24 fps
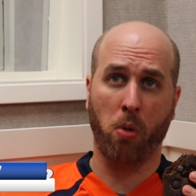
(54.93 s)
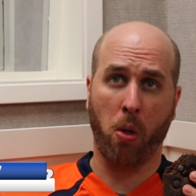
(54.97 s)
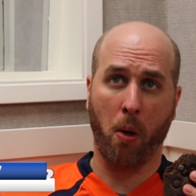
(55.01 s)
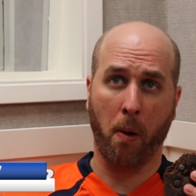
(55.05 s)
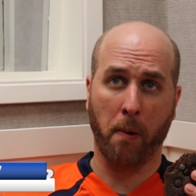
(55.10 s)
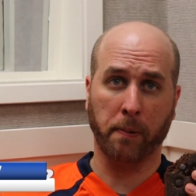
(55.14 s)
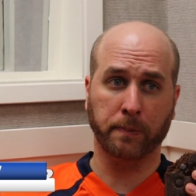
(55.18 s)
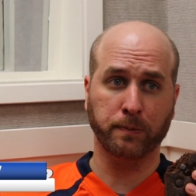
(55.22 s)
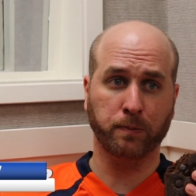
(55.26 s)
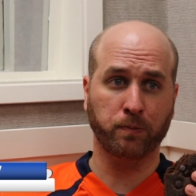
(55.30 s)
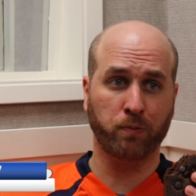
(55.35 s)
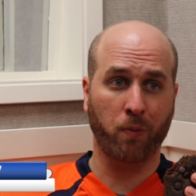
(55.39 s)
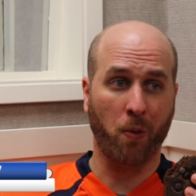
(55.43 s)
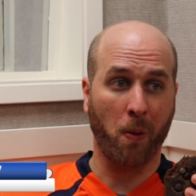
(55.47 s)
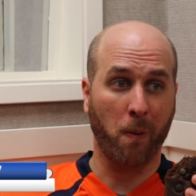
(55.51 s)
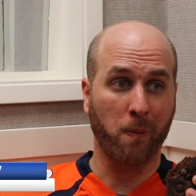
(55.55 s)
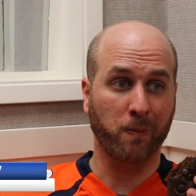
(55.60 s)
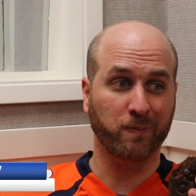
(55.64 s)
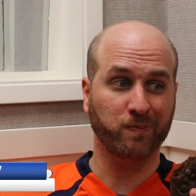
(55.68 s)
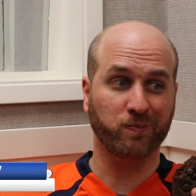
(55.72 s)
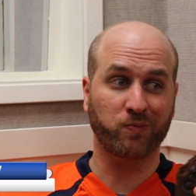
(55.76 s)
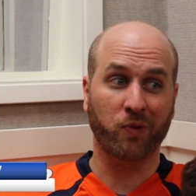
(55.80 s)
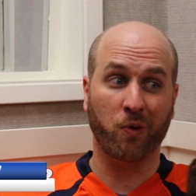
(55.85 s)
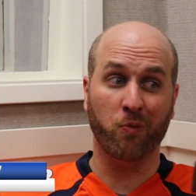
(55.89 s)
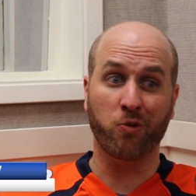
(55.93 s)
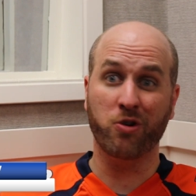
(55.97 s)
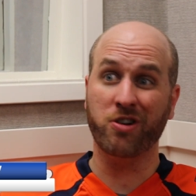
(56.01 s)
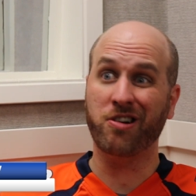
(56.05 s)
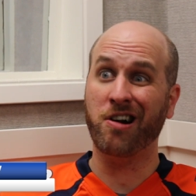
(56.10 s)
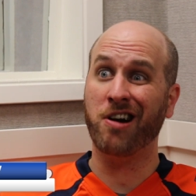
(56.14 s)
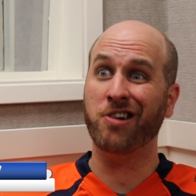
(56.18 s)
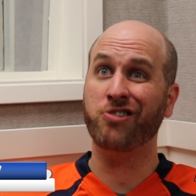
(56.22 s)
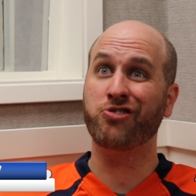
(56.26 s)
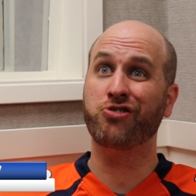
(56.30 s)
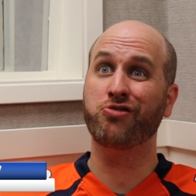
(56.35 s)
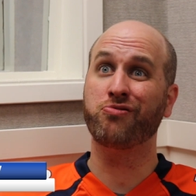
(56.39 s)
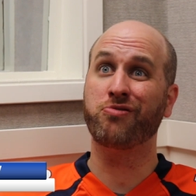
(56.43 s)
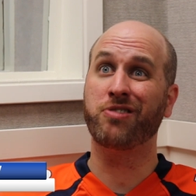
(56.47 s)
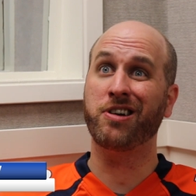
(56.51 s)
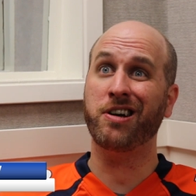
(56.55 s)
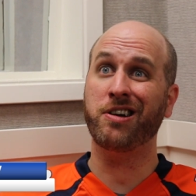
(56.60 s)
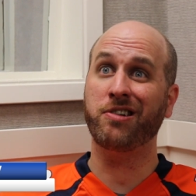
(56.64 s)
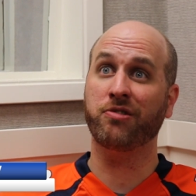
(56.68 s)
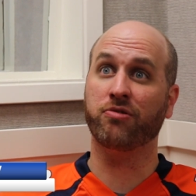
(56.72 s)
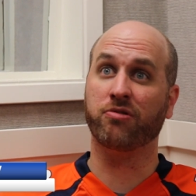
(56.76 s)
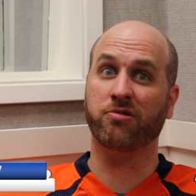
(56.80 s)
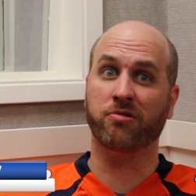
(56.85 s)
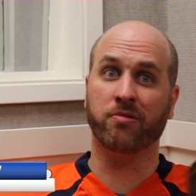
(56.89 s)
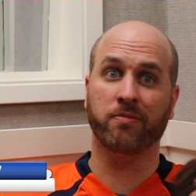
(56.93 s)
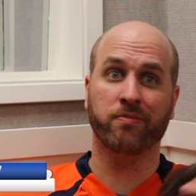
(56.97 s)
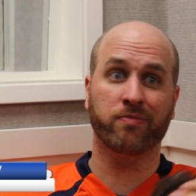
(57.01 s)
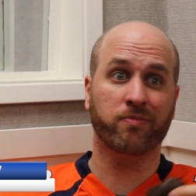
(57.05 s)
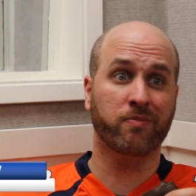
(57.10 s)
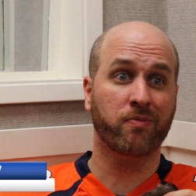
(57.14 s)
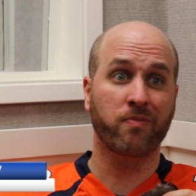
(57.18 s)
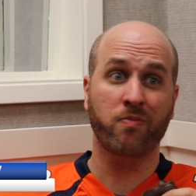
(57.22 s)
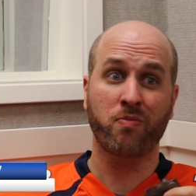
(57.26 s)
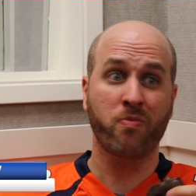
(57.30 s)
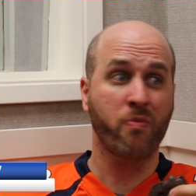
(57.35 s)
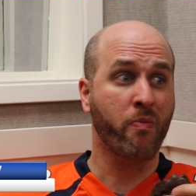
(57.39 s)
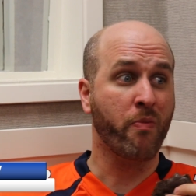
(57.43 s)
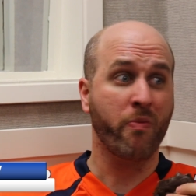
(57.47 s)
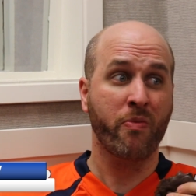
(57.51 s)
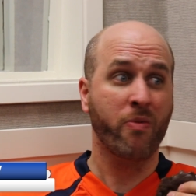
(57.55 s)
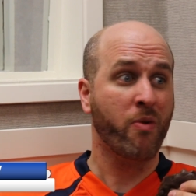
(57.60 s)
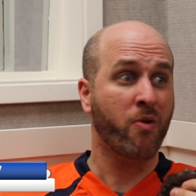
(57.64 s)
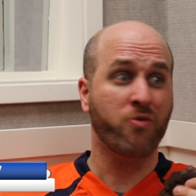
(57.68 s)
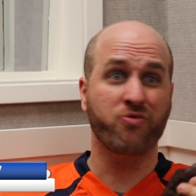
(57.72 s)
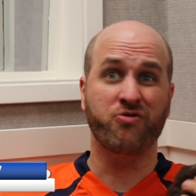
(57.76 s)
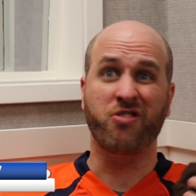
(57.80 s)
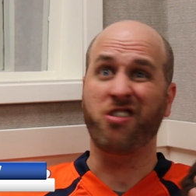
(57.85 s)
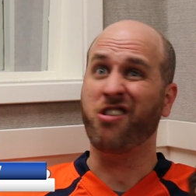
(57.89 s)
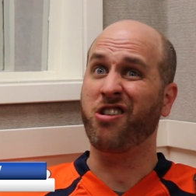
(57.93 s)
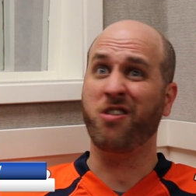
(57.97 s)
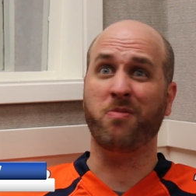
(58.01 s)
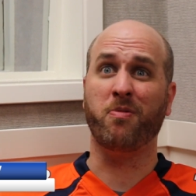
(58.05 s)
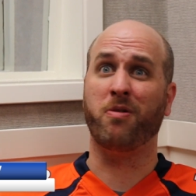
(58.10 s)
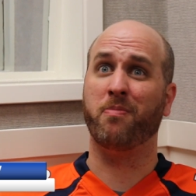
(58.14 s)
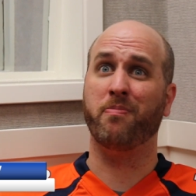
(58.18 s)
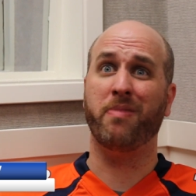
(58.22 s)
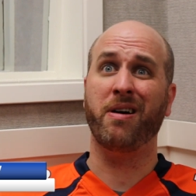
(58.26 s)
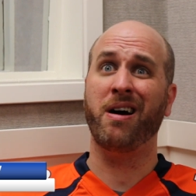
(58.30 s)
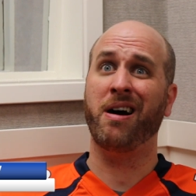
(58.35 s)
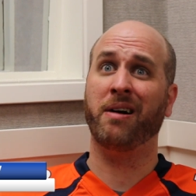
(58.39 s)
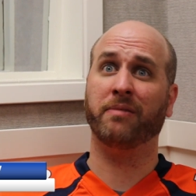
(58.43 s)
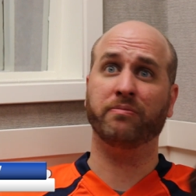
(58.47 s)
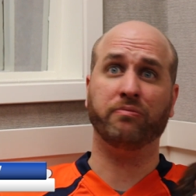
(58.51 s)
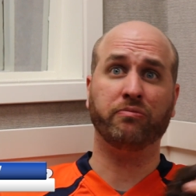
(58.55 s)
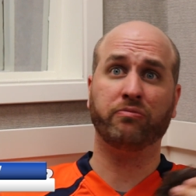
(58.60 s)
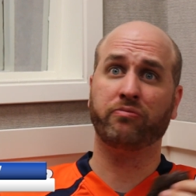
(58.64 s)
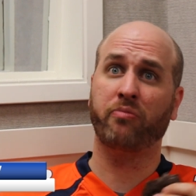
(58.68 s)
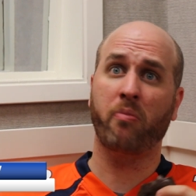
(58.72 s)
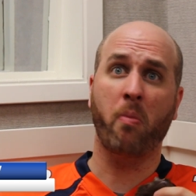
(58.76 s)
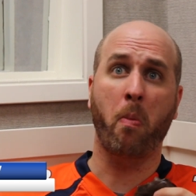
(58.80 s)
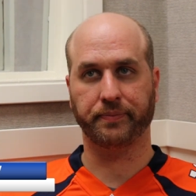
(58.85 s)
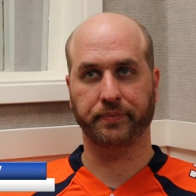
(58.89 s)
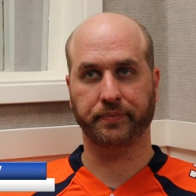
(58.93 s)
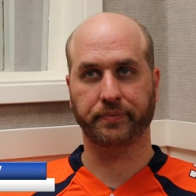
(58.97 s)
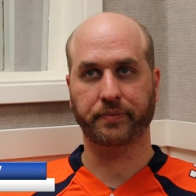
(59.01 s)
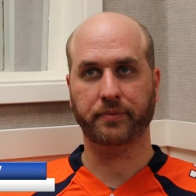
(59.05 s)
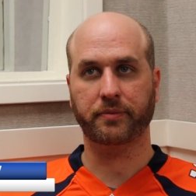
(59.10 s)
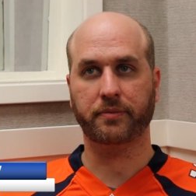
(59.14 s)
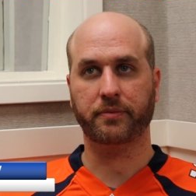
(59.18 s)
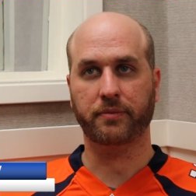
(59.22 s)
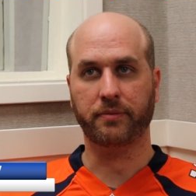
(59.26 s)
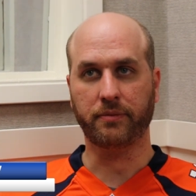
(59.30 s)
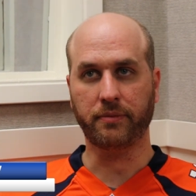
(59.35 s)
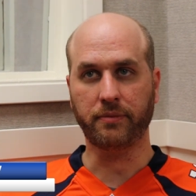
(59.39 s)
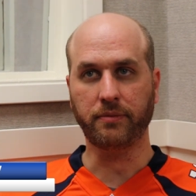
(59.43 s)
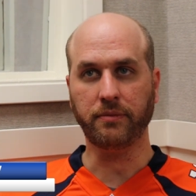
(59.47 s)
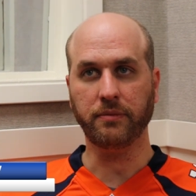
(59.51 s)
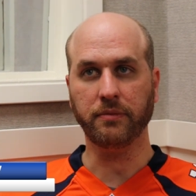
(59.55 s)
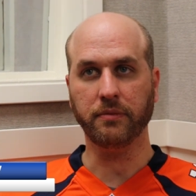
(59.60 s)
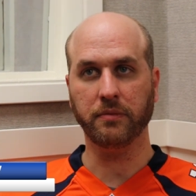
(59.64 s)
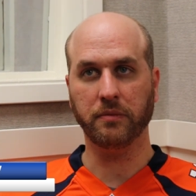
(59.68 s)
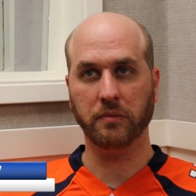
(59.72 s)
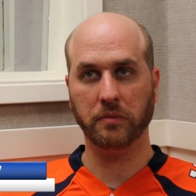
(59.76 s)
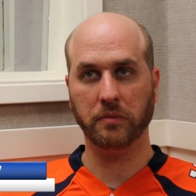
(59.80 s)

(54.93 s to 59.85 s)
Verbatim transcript: would you have gotten? I would have gotten two kids. Terrible bet. So you're a big uh,